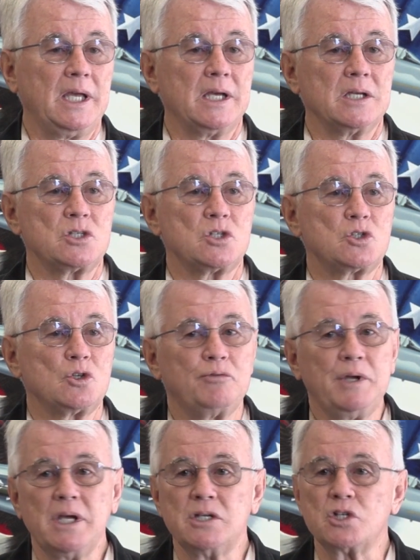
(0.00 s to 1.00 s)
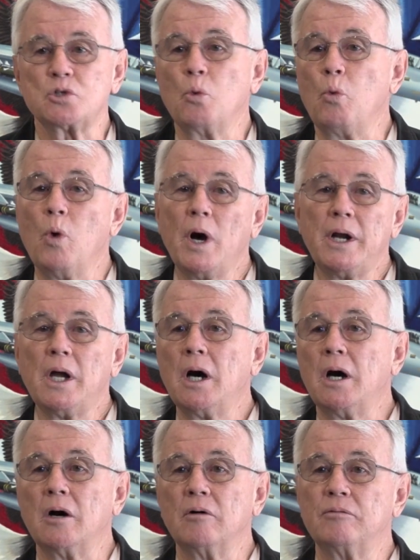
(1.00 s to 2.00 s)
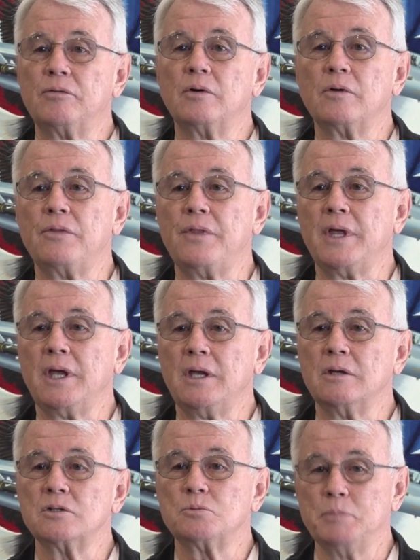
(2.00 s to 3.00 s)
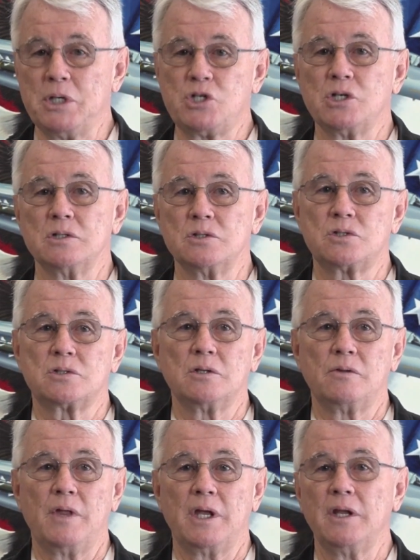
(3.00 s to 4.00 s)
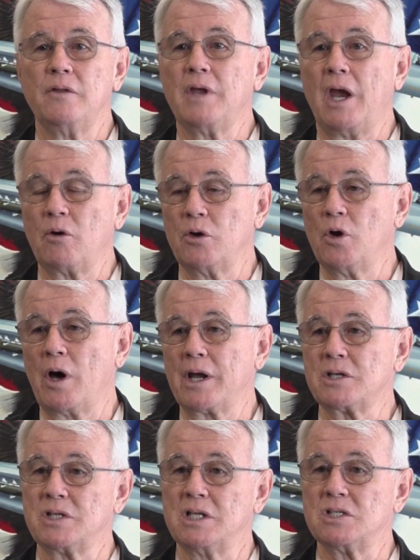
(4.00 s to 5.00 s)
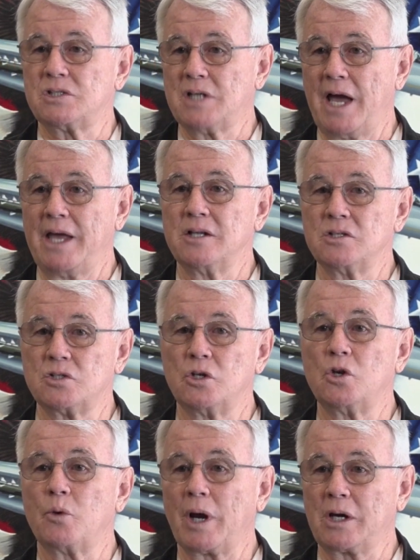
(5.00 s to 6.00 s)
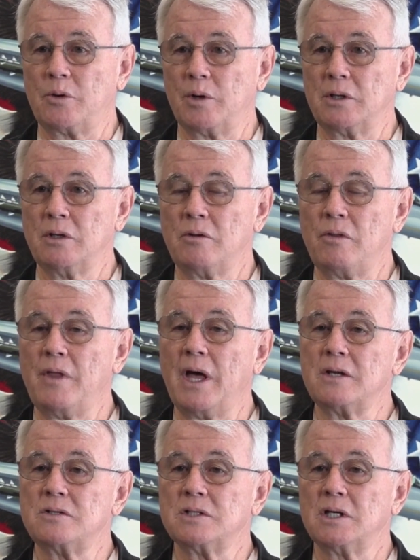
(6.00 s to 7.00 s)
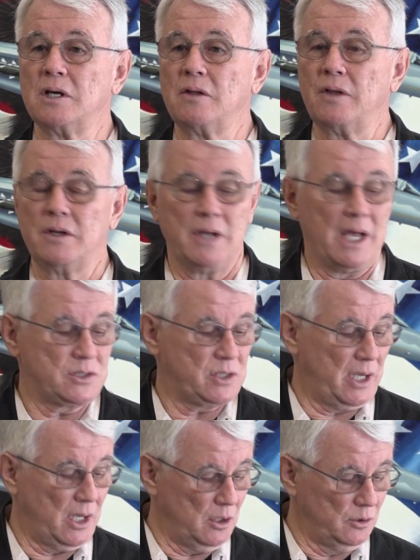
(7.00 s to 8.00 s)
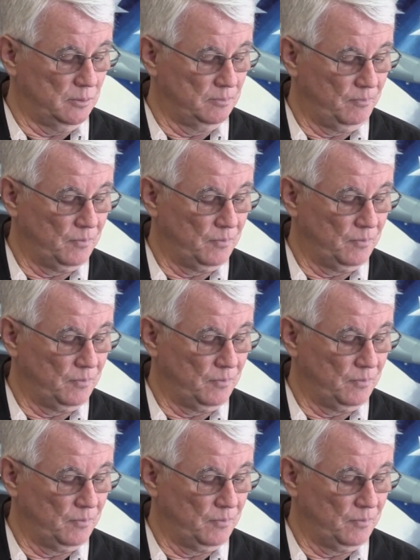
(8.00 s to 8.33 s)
is, SOFIA is just one of the missions that in the Aeronautics and Science Directorate that NASA held.